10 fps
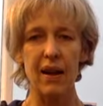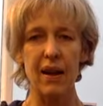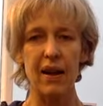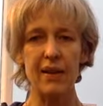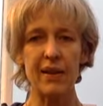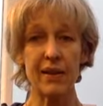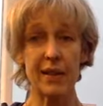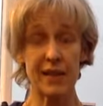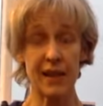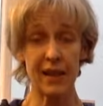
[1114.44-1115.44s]
And
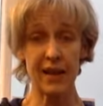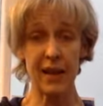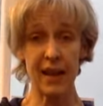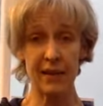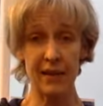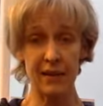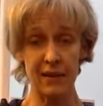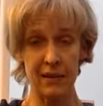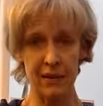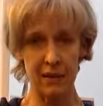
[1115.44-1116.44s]
noticing again
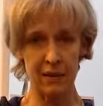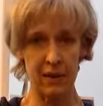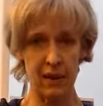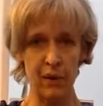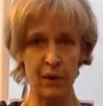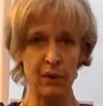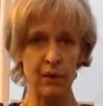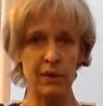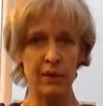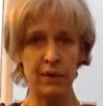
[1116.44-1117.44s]
the
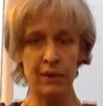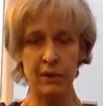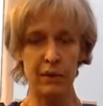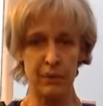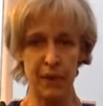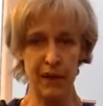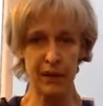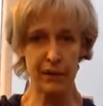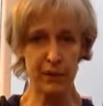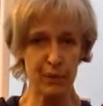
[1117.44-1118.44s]
whole well, the back
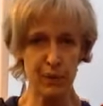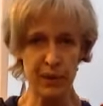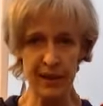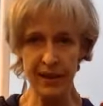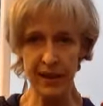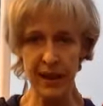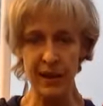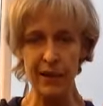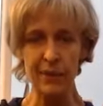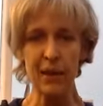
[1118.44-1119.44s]
of your body and
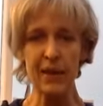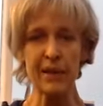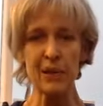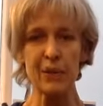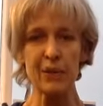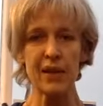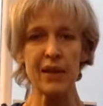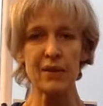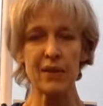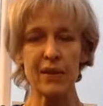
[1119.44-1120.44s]
how it makes
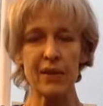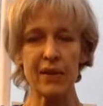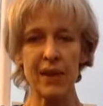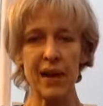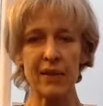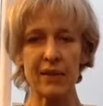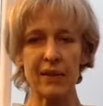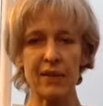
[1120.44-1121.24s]
contact with the ground.